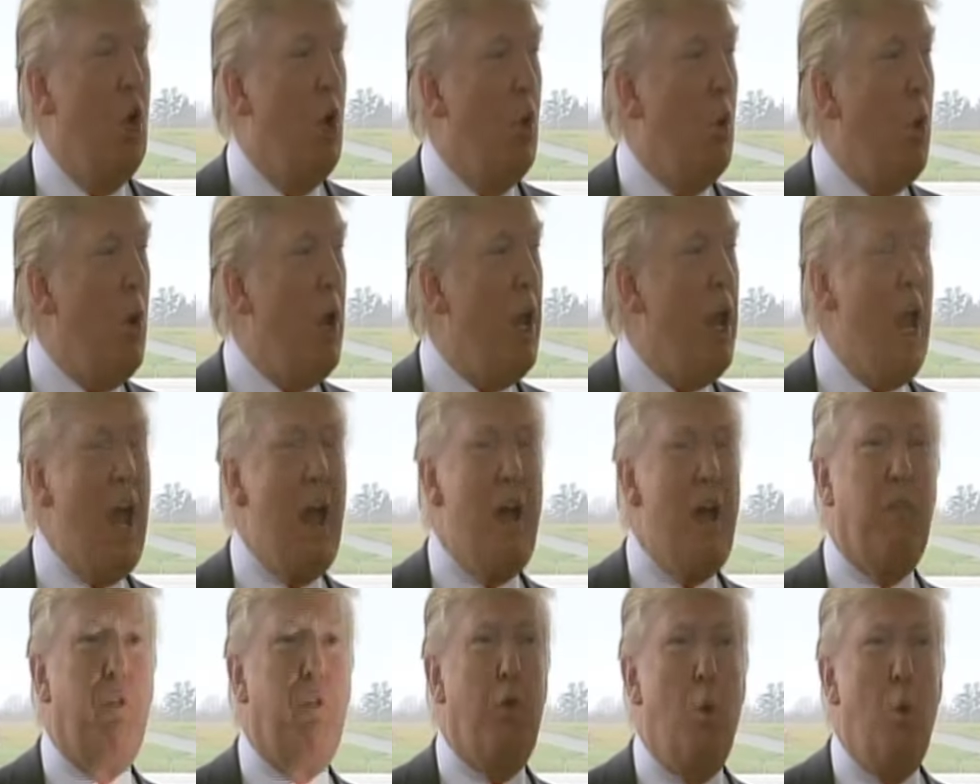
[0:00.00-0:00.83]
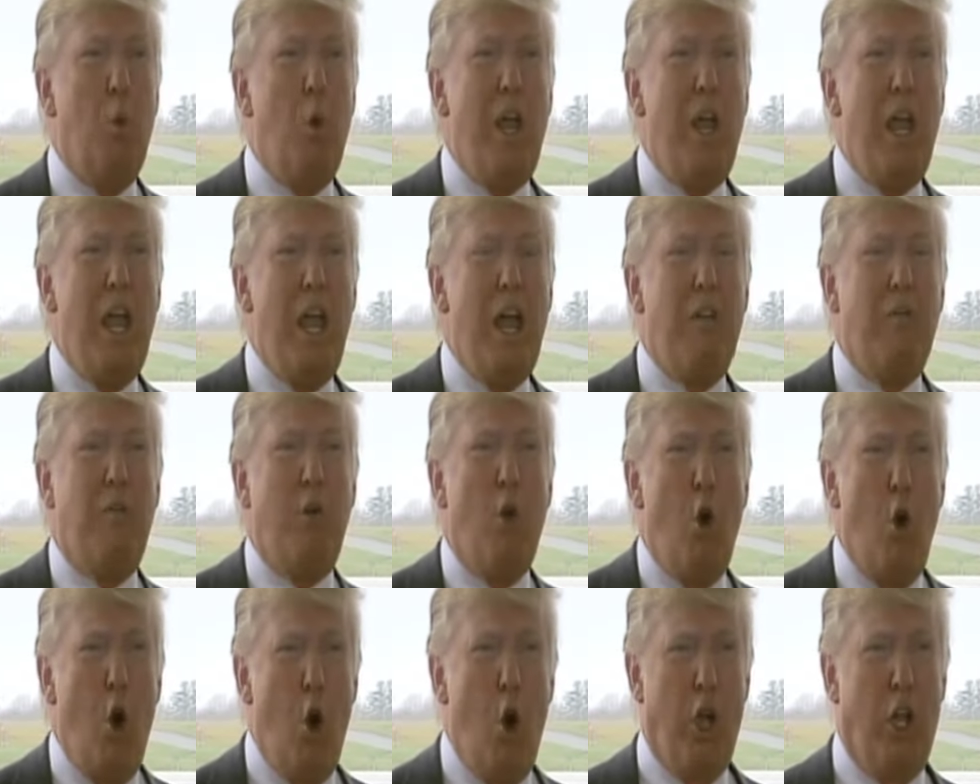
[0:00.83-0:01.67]
We have, we have
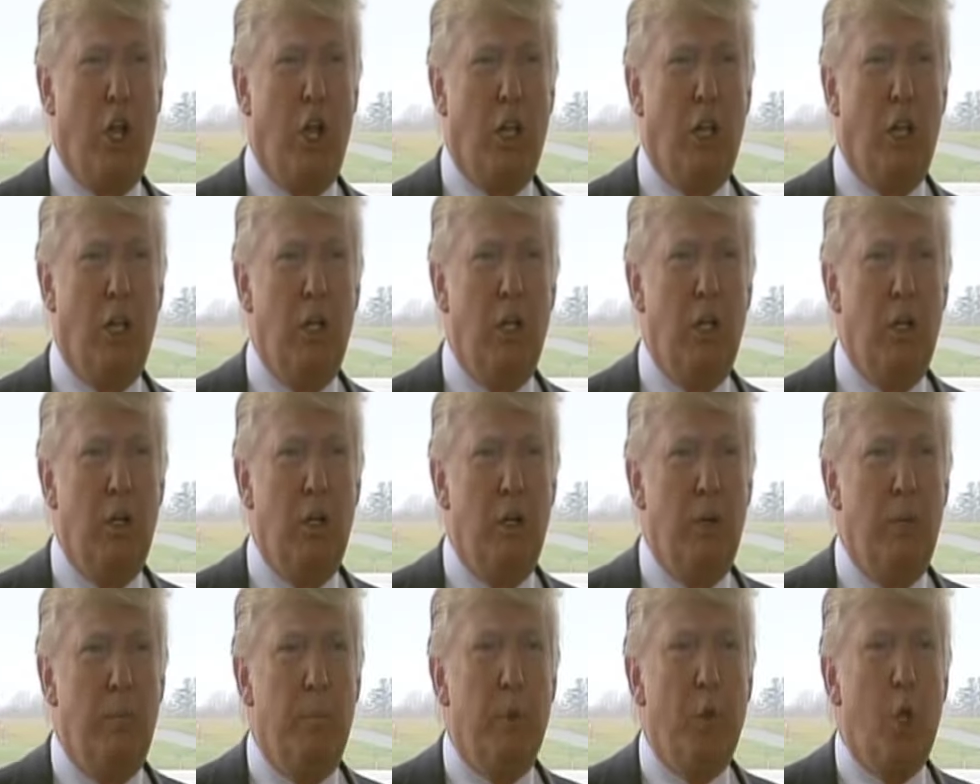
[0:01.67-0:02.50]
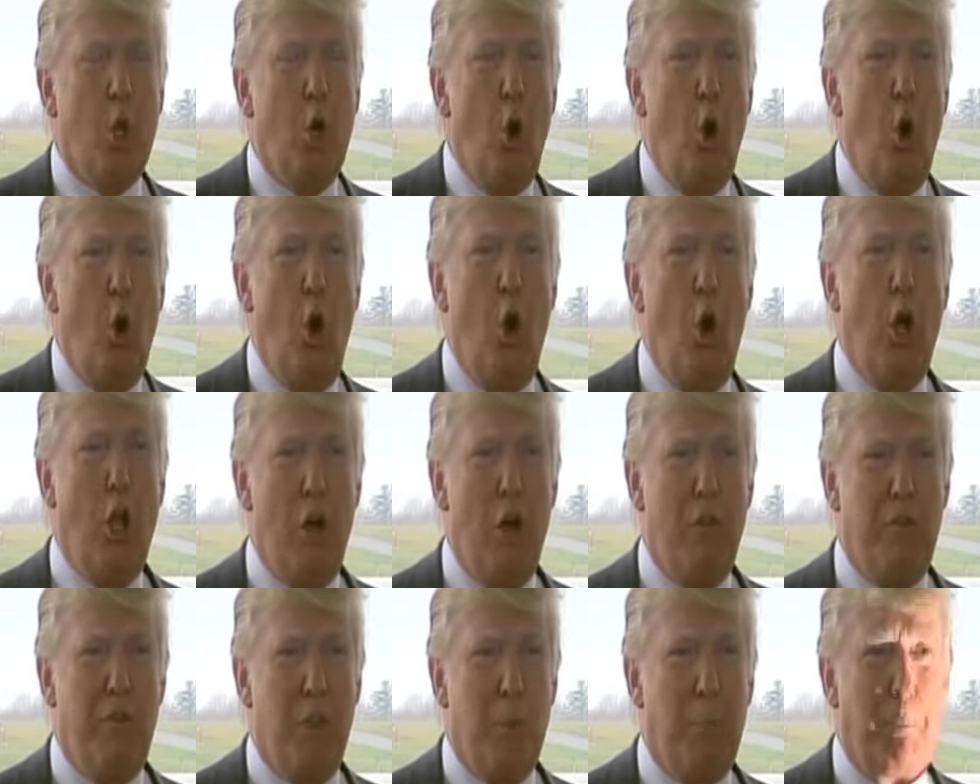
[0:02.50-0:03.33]
oil all
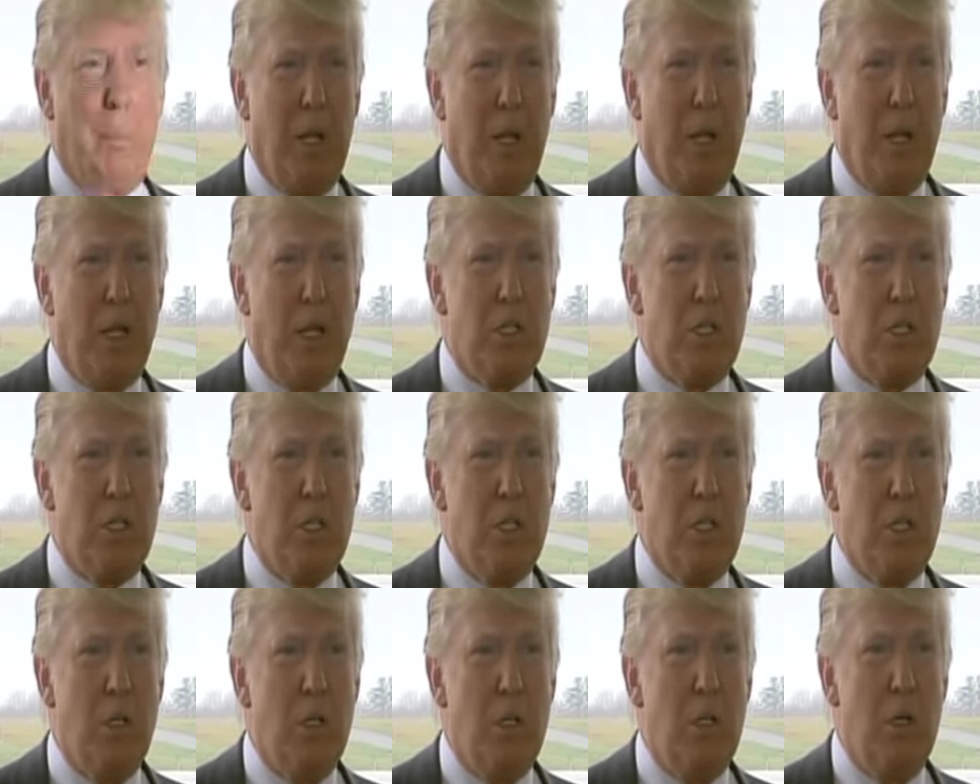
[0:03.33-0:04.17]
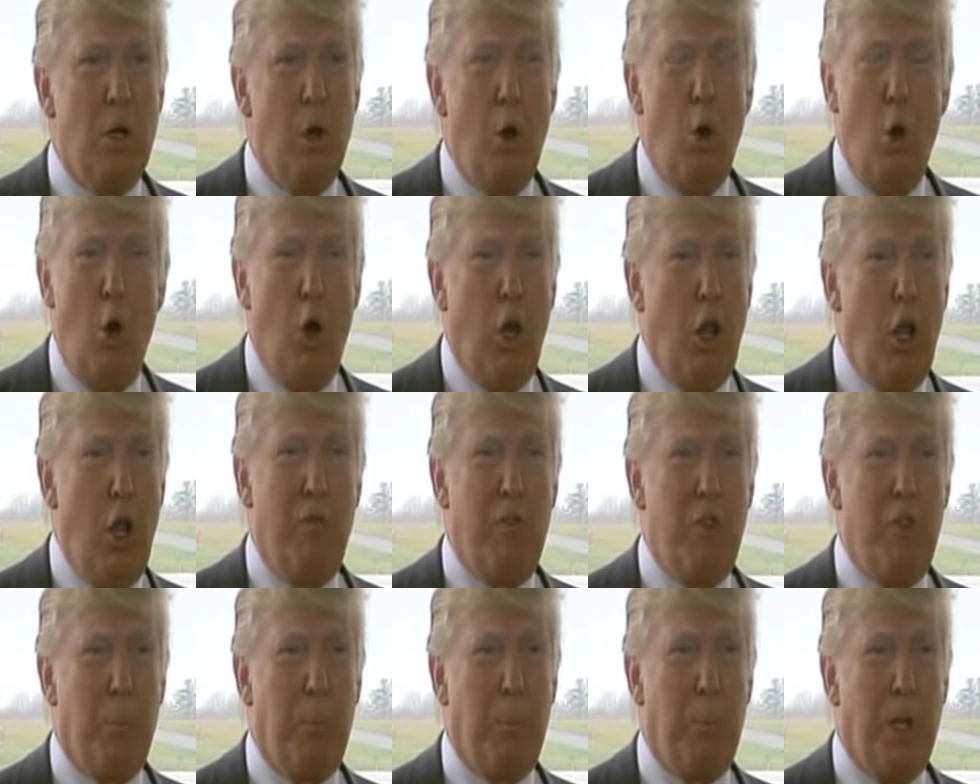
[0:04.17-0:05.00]
over the place, all
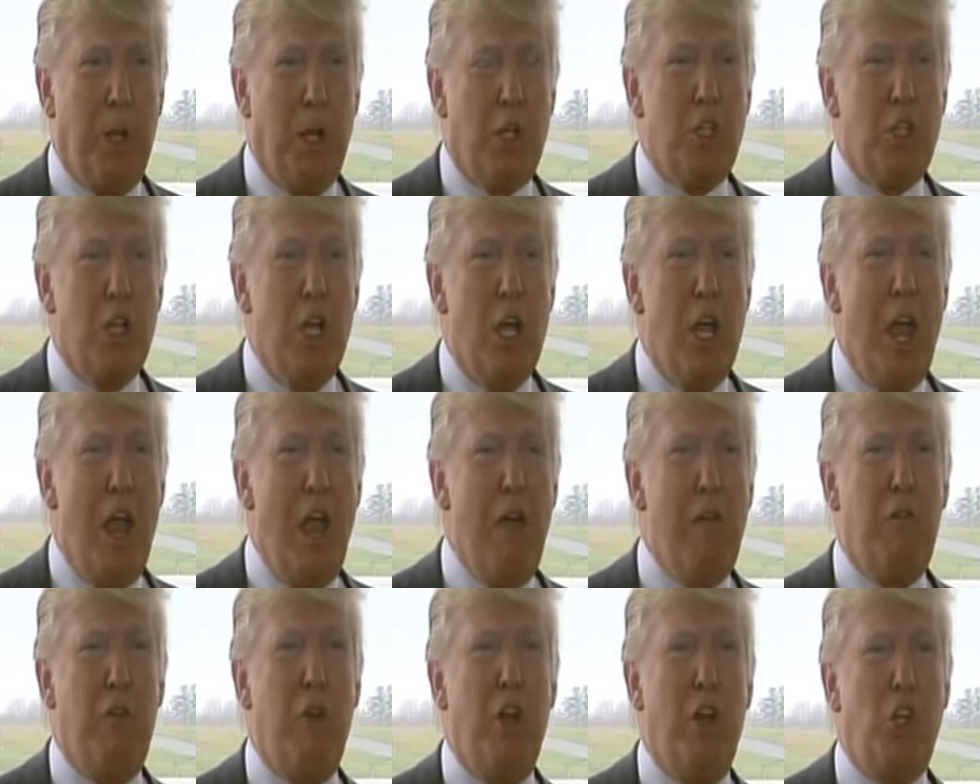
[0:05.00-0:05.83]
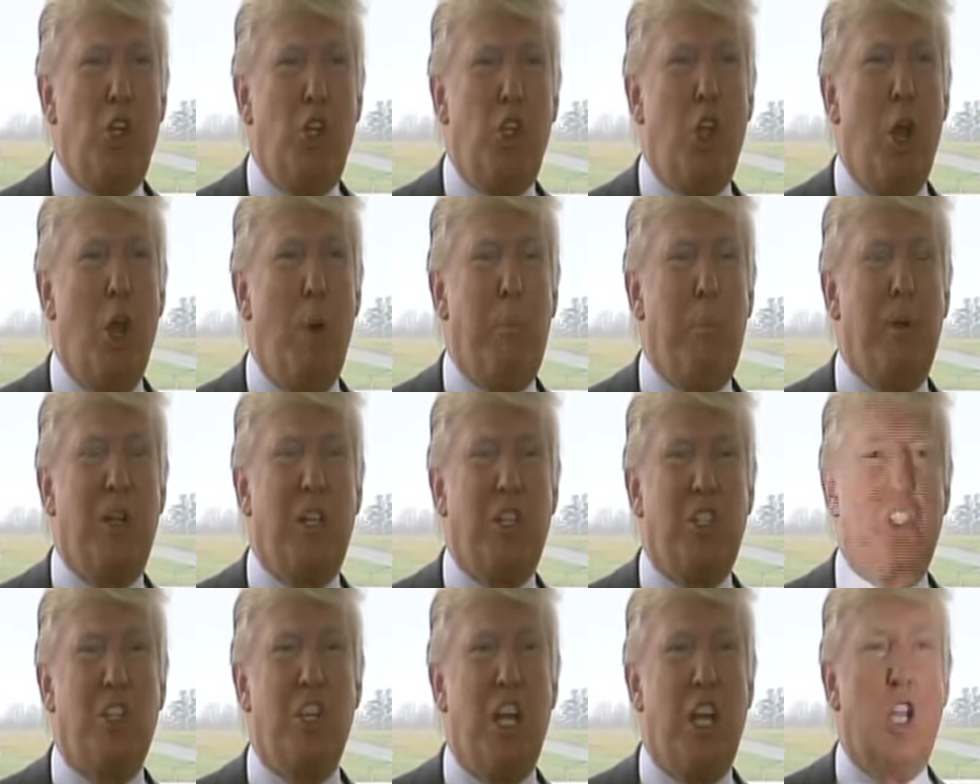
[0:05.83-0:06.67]
over the place. Every ship at
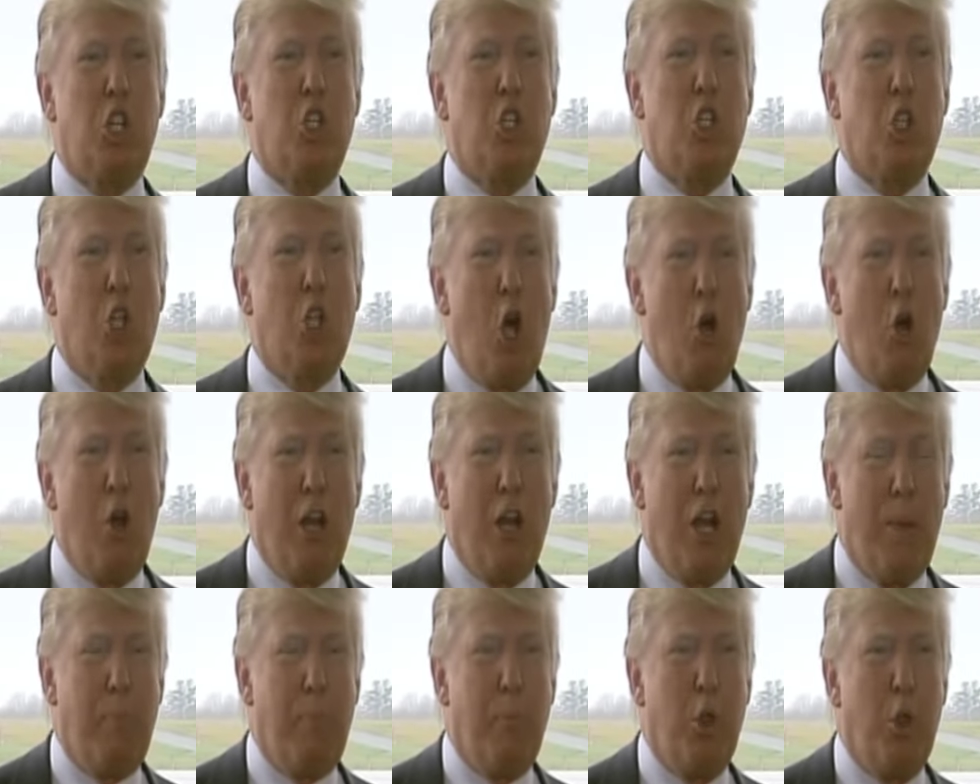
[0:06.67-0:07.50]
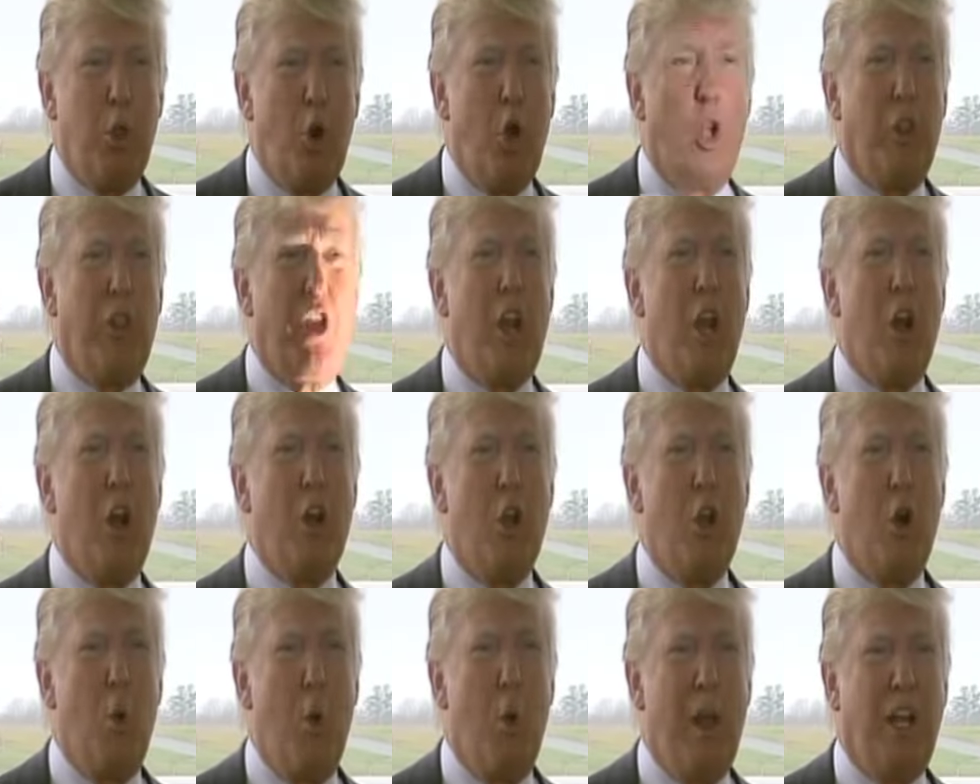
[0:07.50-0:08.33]
sea is loaded up with oil. They don't
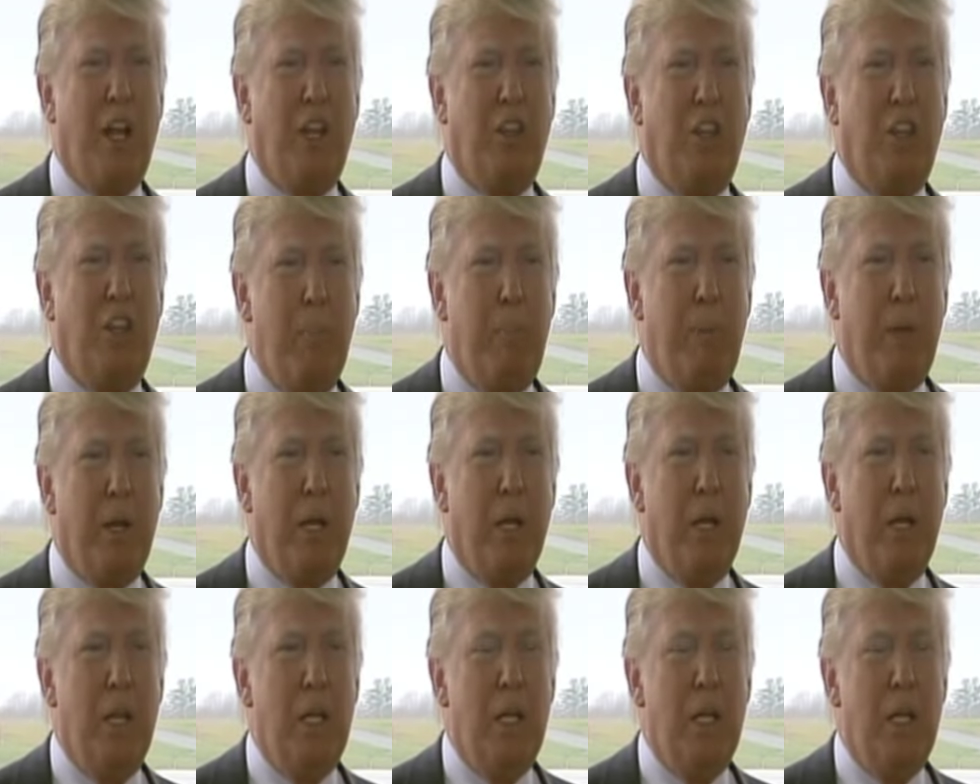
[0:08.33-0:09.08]
know where to dump it.